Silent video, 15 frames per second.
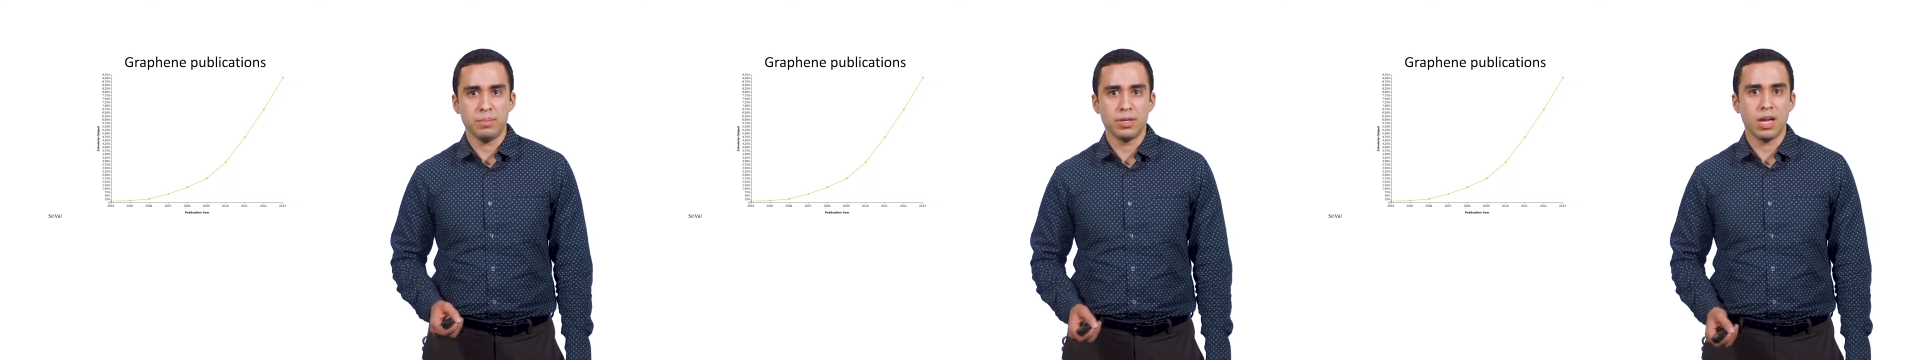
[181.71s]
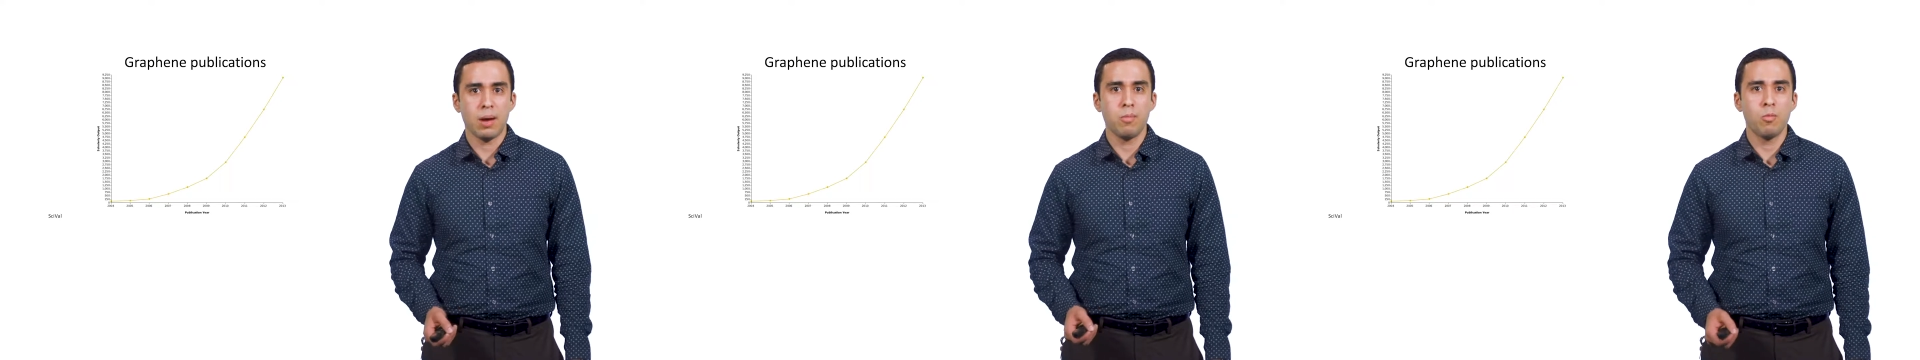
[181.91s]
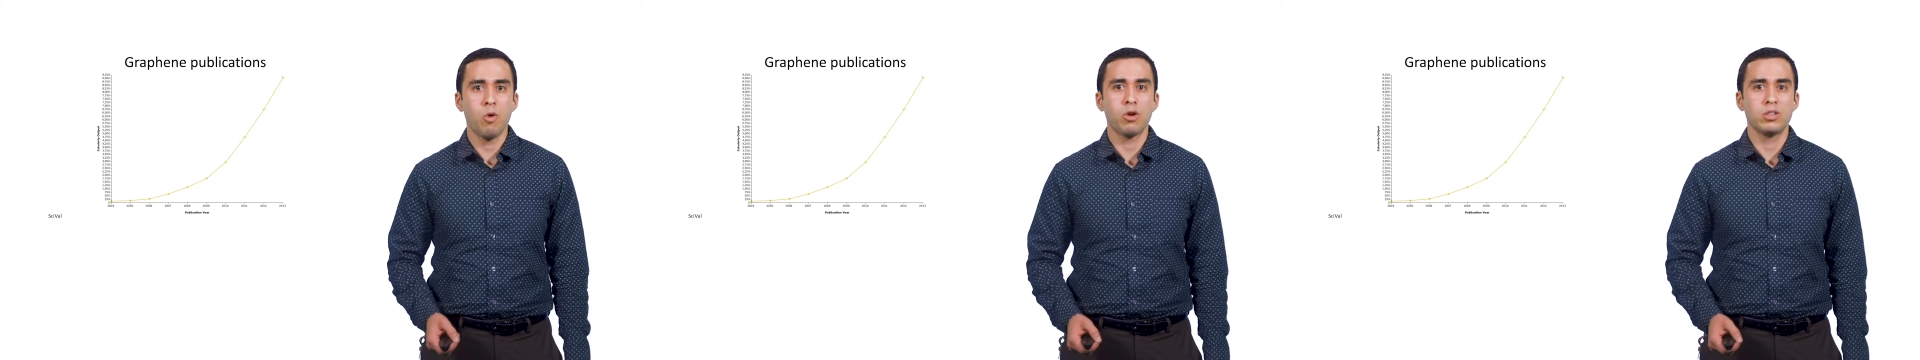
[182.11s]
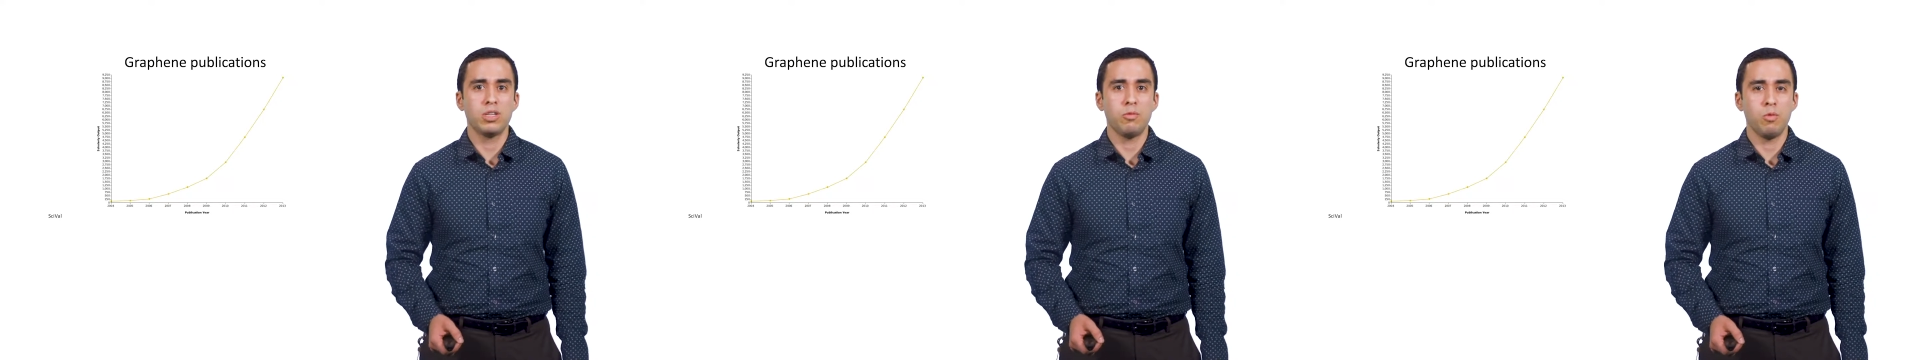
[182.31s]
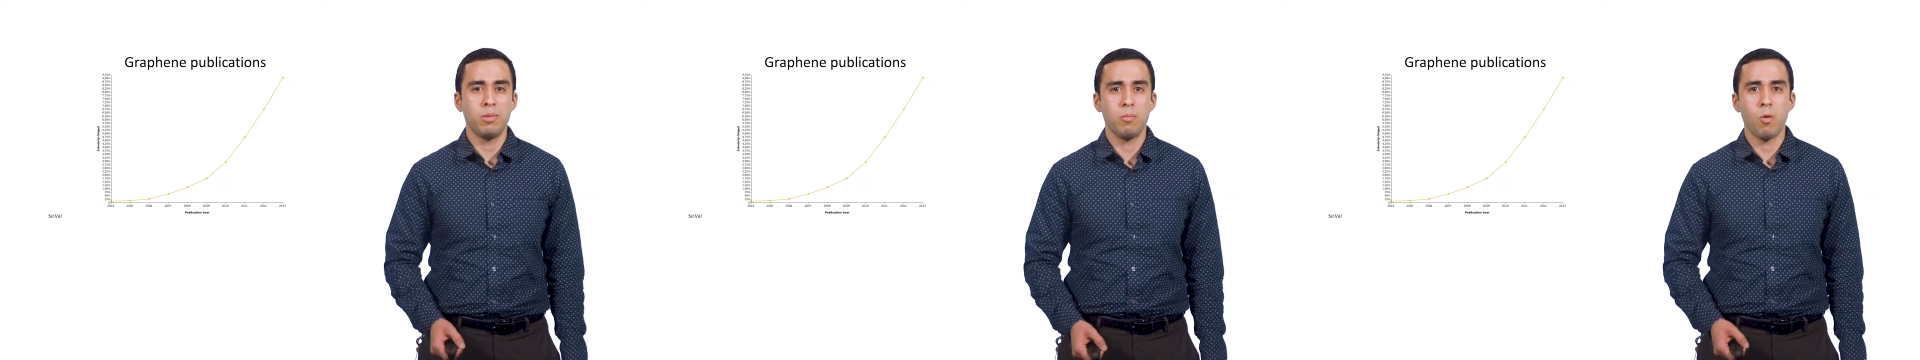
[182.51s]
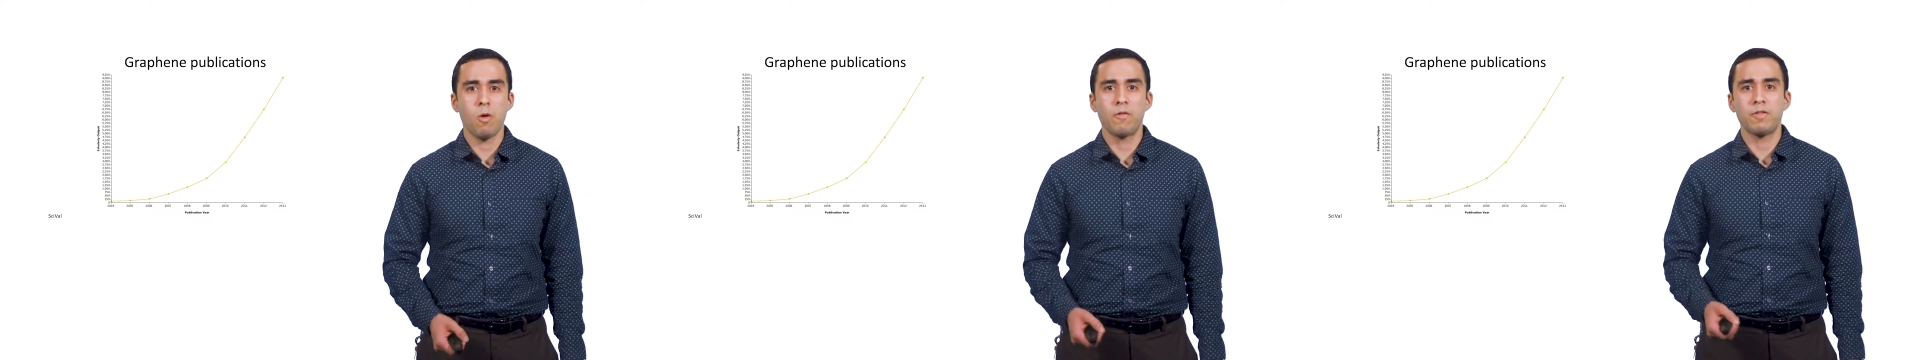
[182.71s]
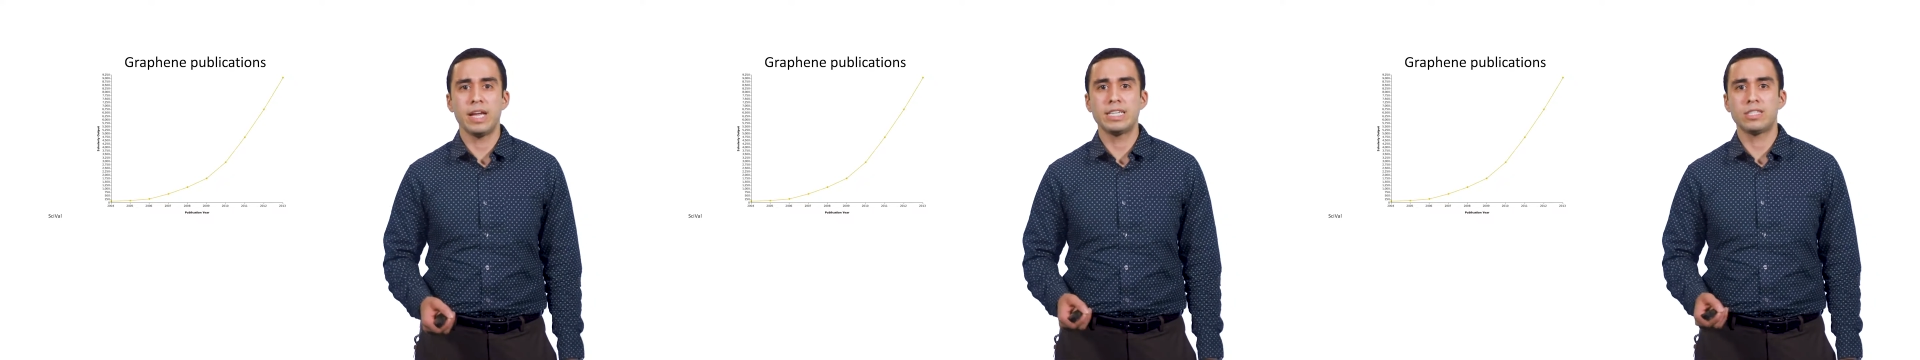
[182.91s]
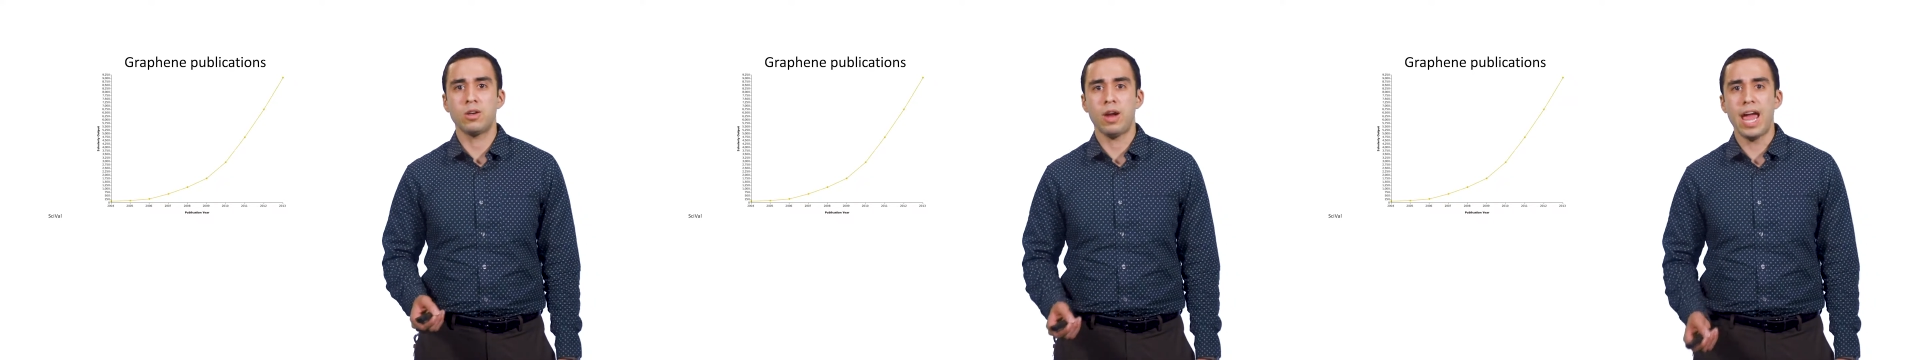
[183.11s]
become worse when more
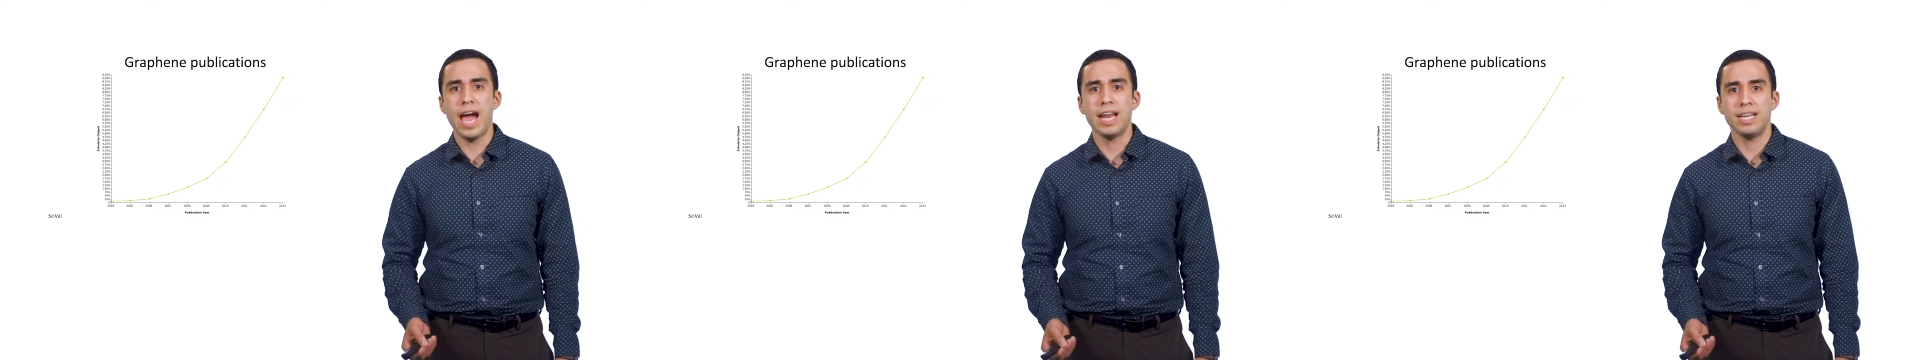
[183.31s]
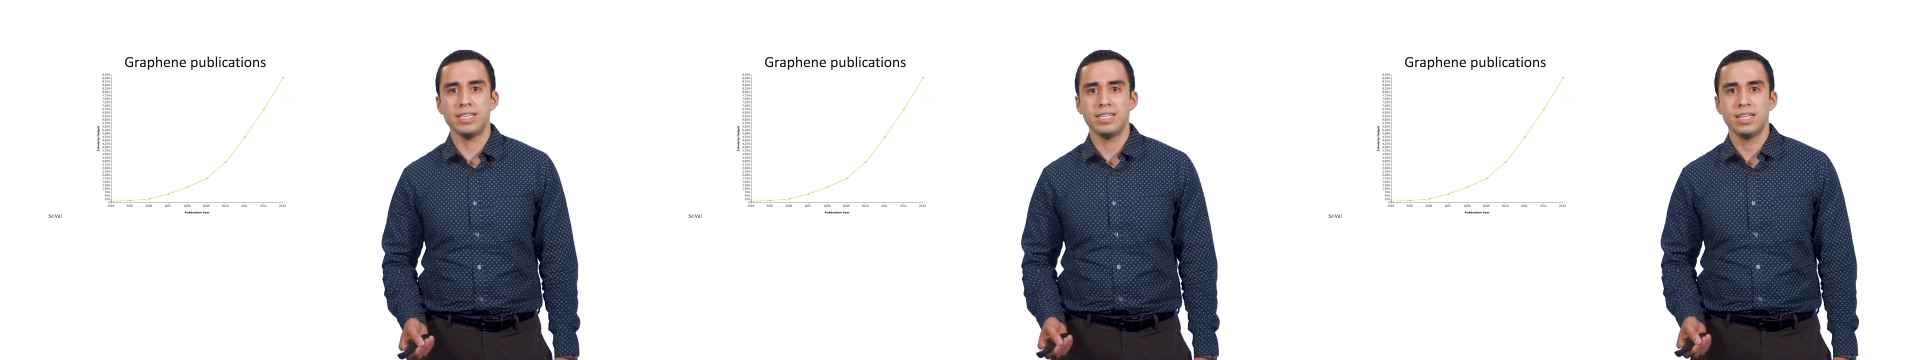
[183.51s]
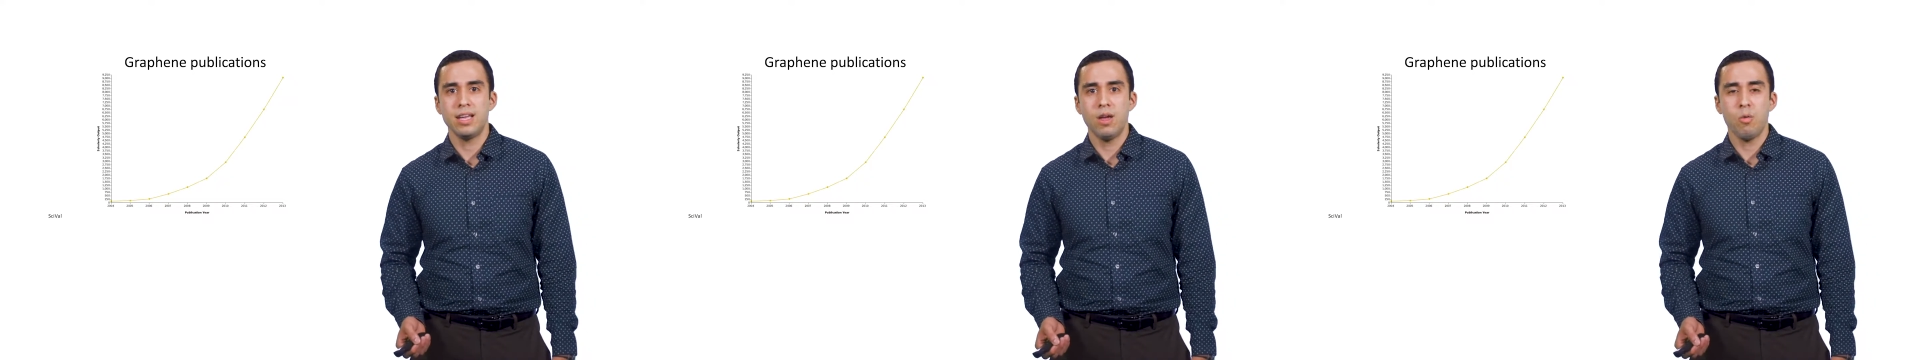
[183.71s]
flakes are added,